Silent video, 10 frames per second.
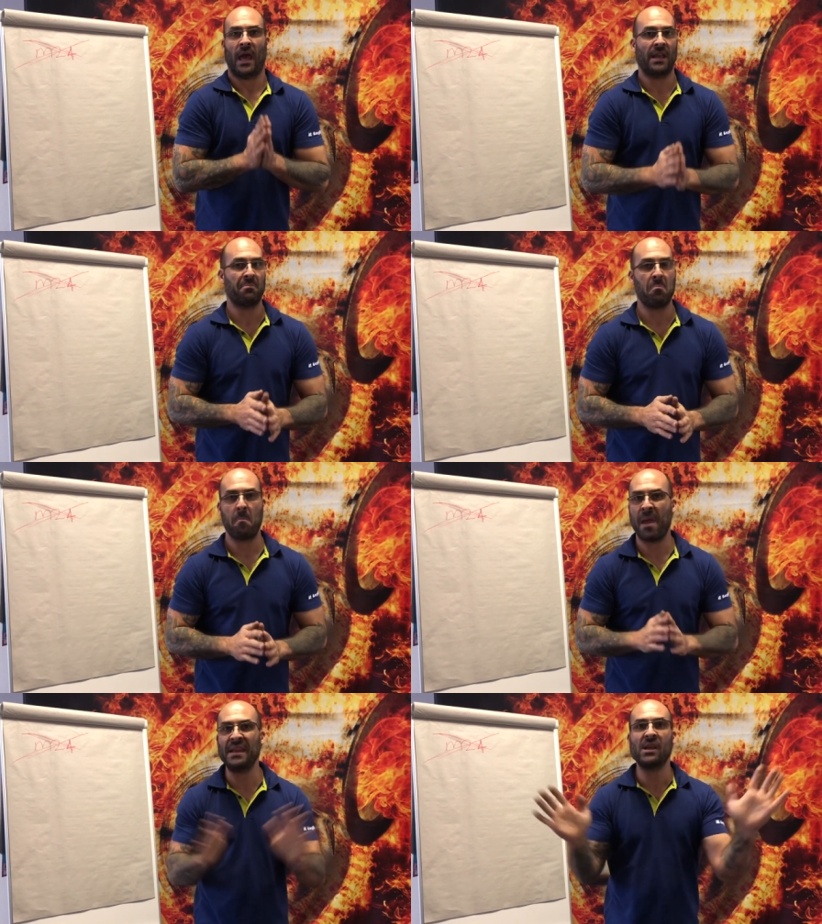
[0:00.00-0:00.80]
And
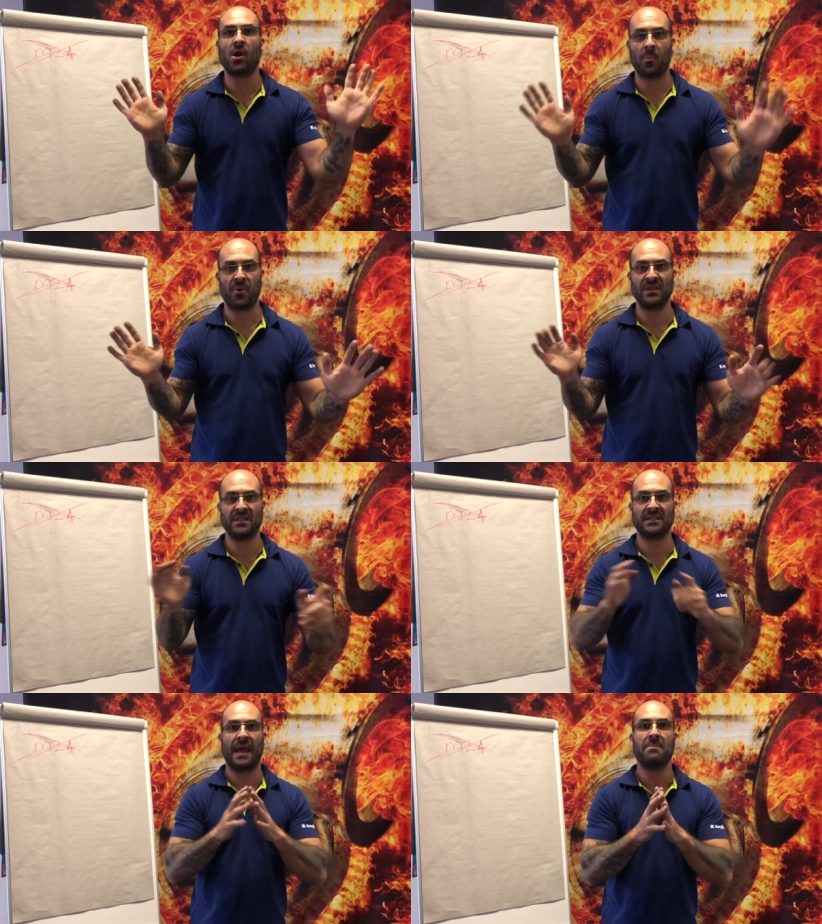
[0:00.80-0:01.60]
many
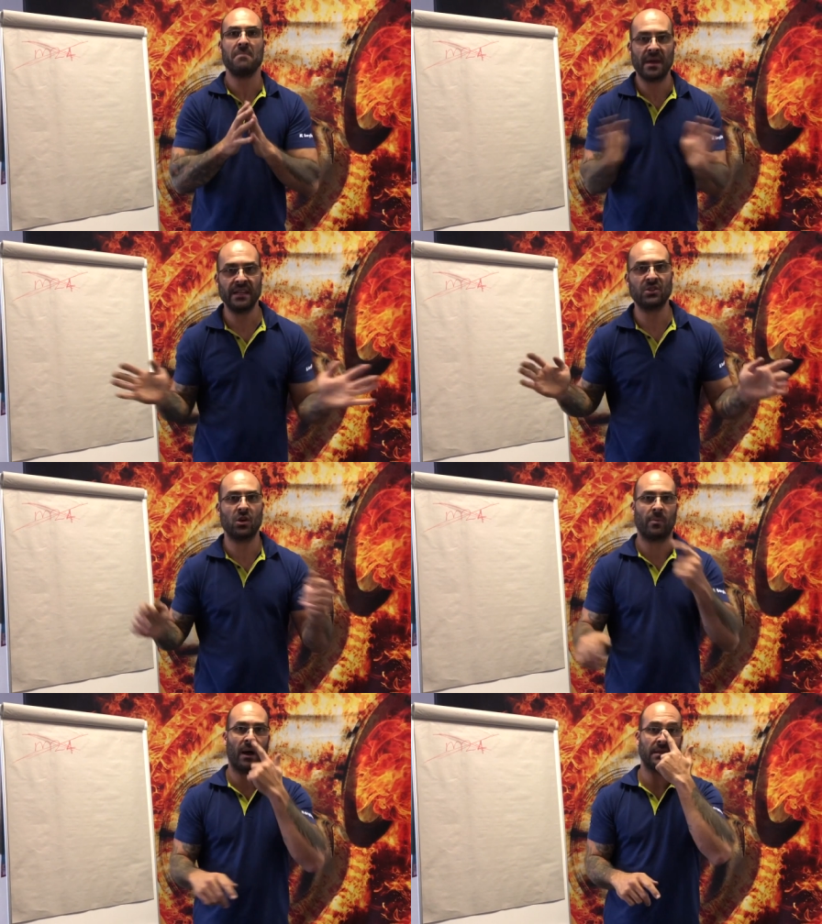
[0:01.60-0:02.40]
compressors and many
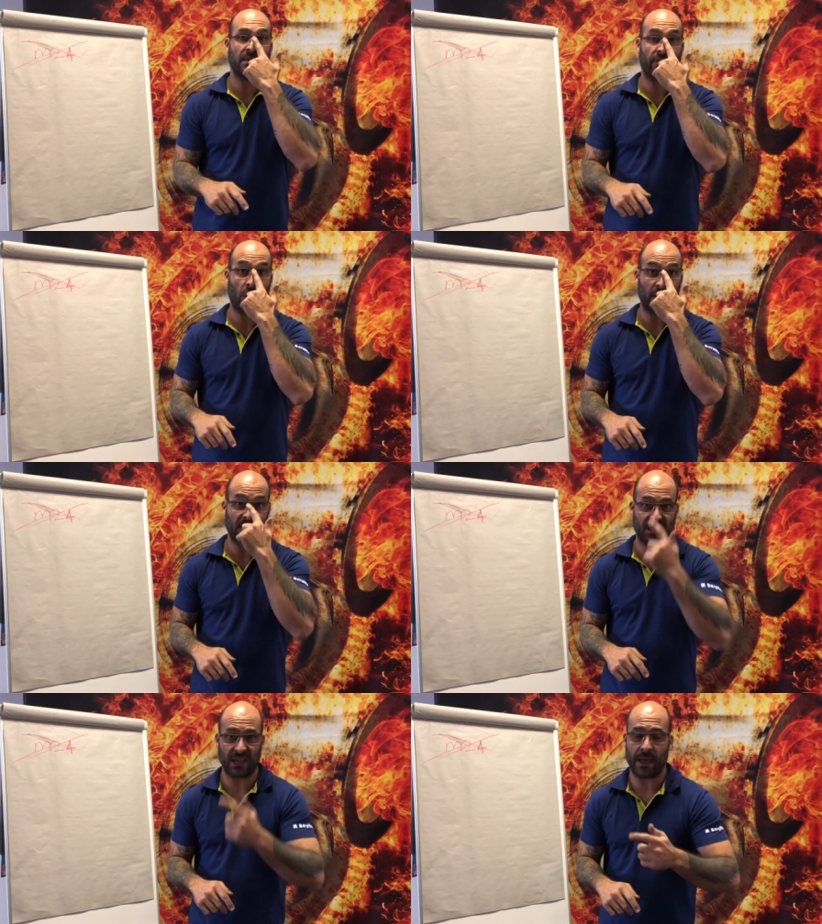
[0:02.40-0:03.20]
turbines have got
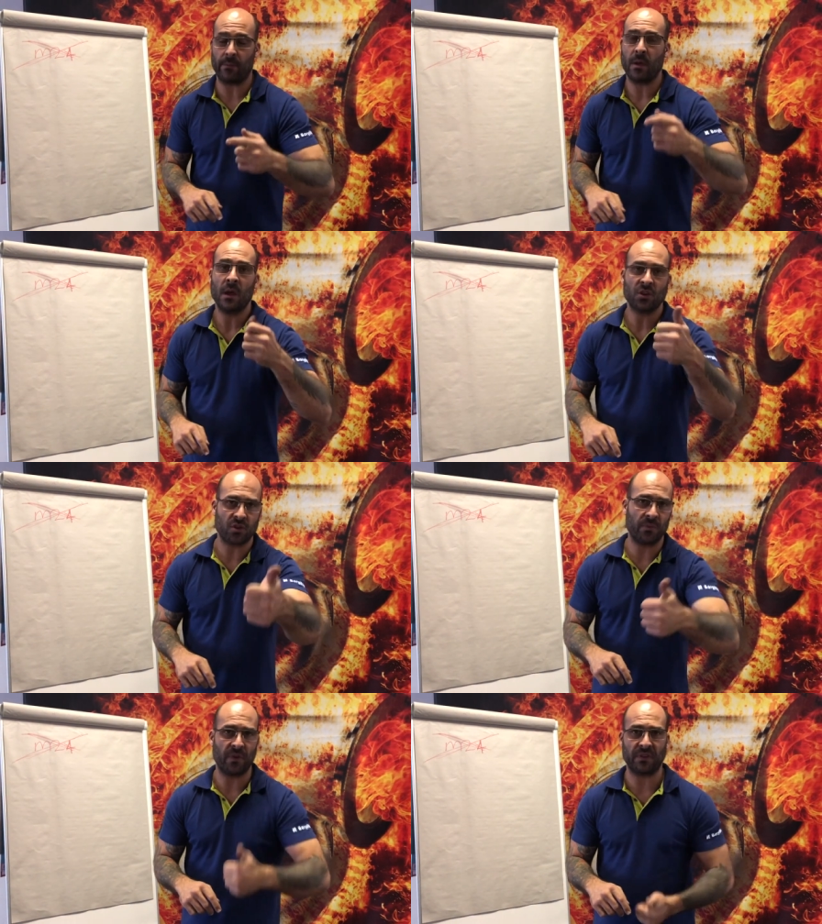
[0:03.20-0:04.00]
the same
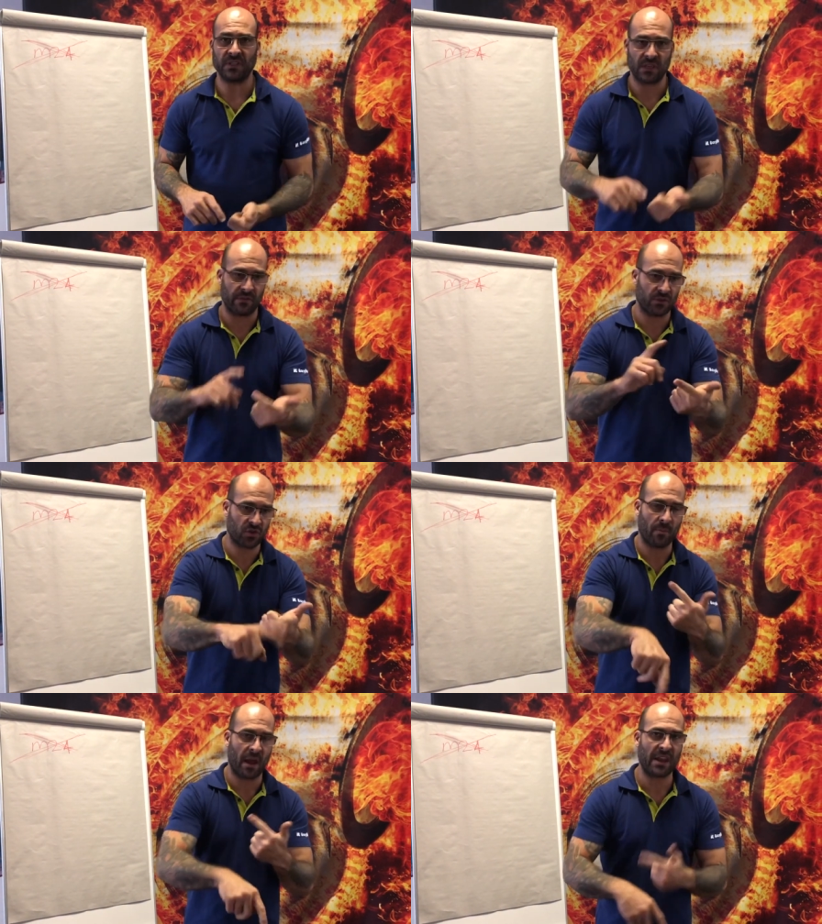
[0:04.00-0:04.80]
trim fifty-seven,
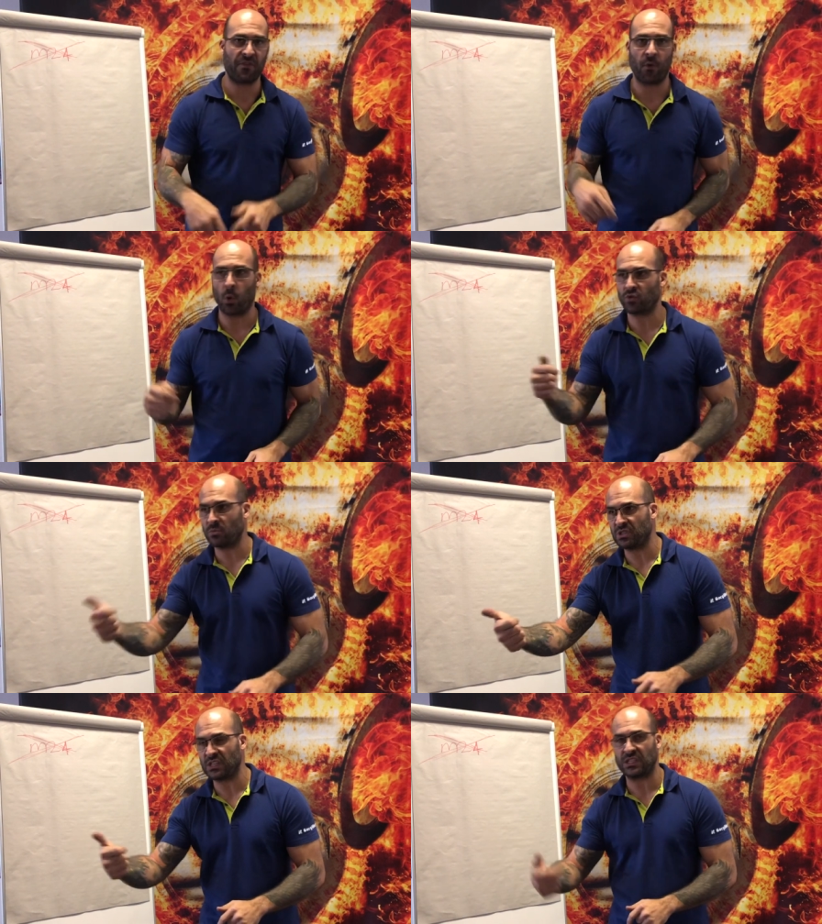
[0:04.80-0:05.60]
trim eighty-four,
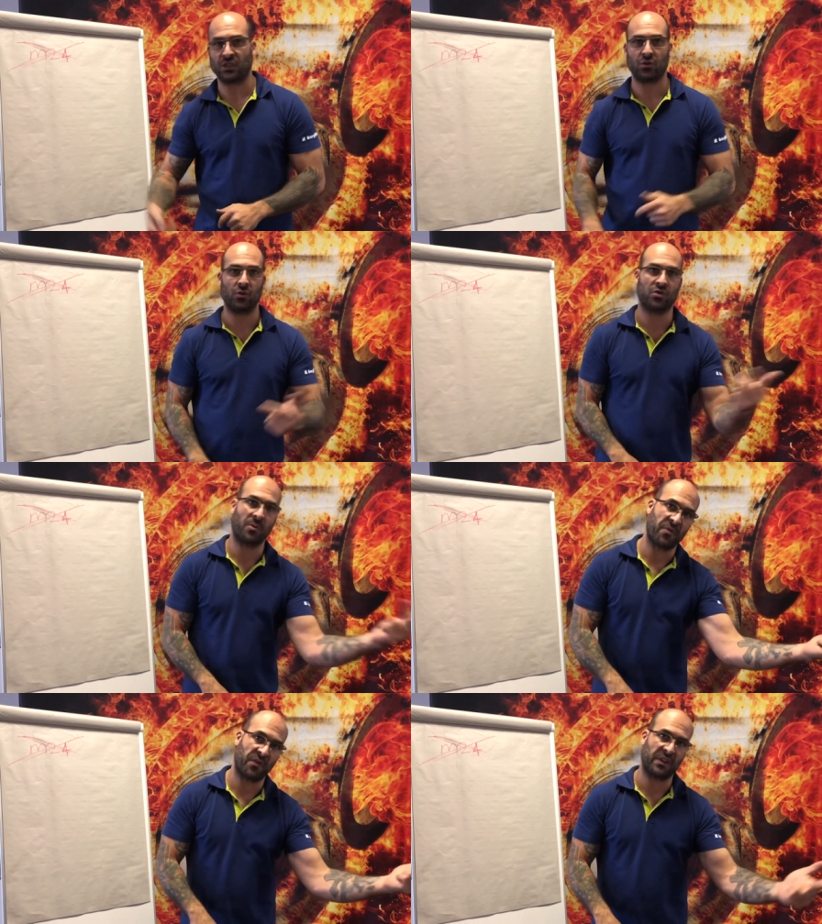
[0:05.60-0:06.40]
trim sixty-two,
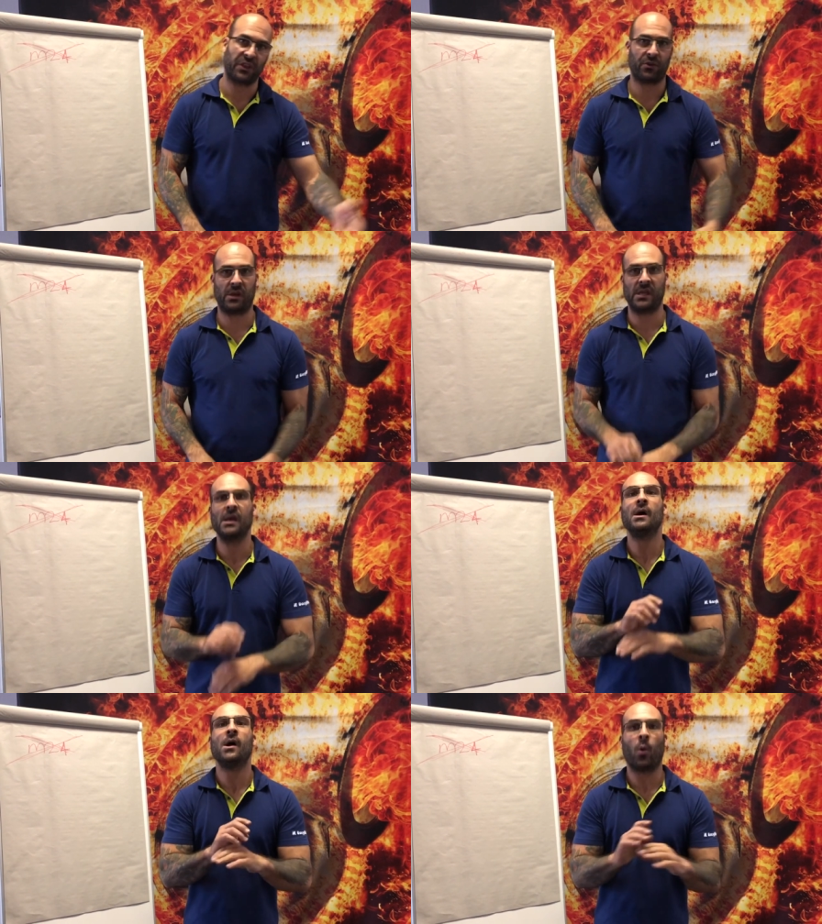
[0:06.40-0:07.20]
trim fifty-three,
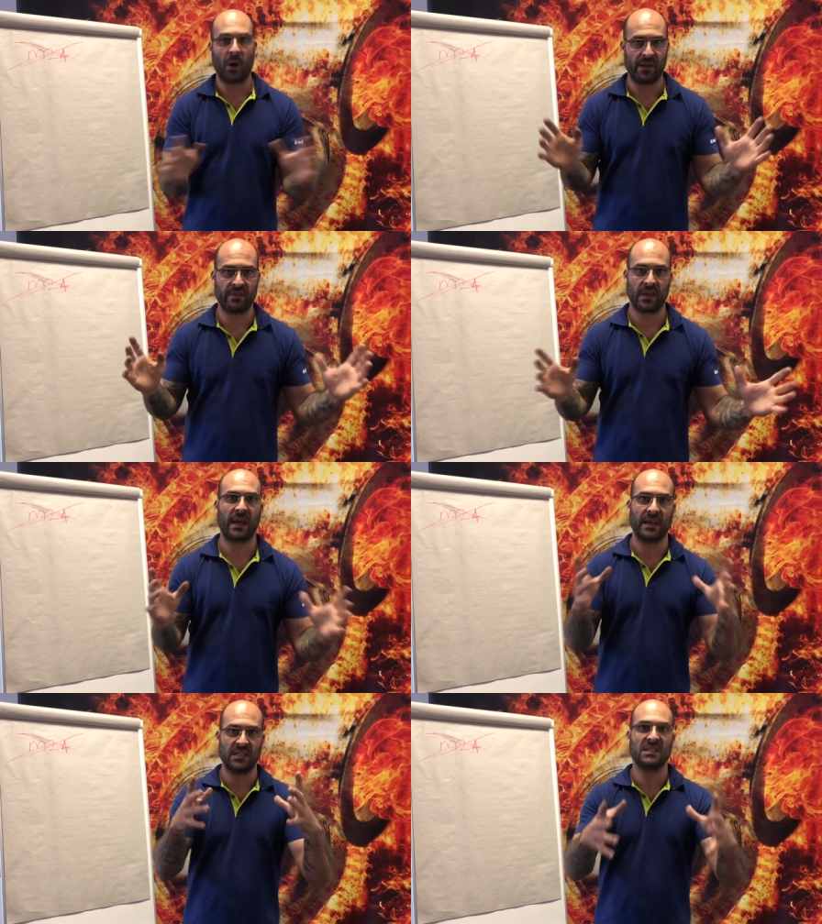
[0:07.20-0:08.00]
whatever the
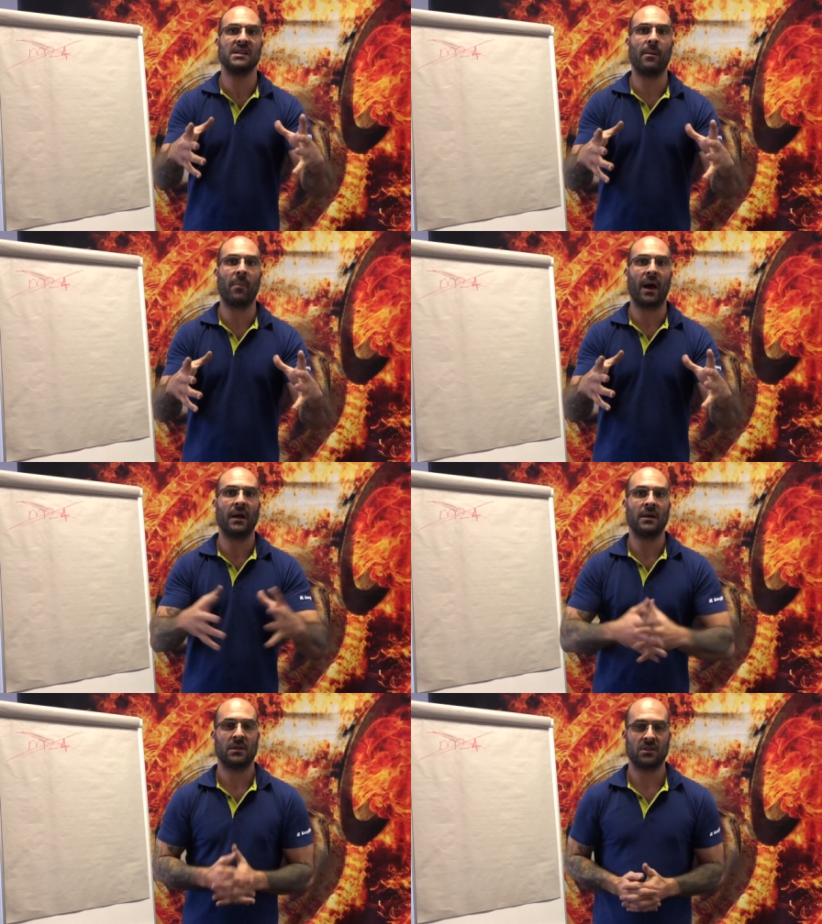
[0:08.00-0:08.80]
case is number.